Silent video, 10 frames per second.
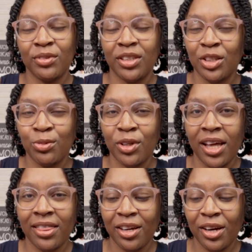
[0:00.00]
since we're
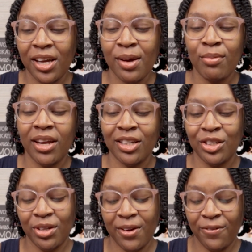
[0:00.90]
not there yet, but as
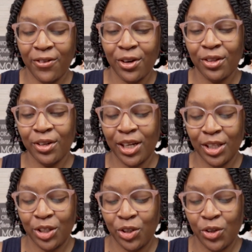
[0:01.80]
you get further
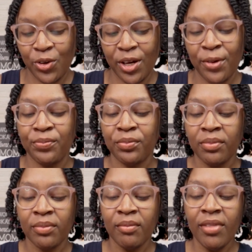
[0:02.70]
into it,
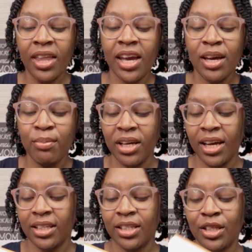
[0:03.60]
it
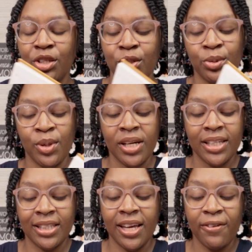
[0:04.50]
begins to do
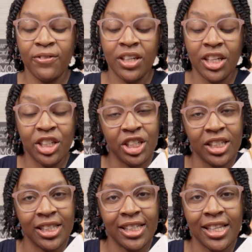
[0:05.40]

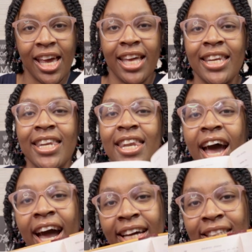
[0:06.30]
definitions and
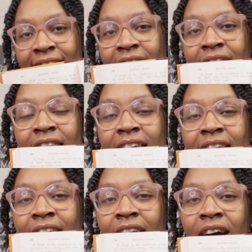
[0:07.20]
not
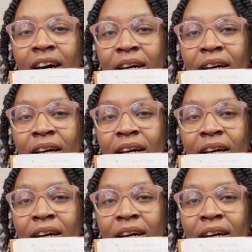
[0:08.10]
the